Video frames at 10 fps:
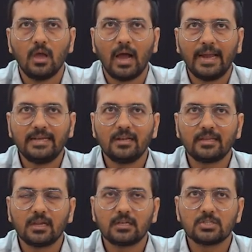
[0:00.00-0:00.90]
Ideal
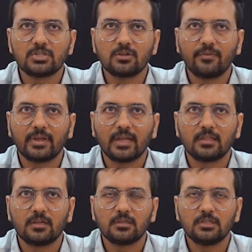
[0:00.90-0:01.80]
characteristic of a
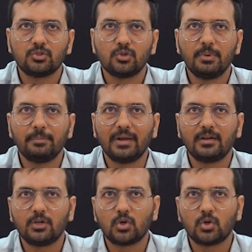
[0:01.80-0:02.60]
catheter, it should be better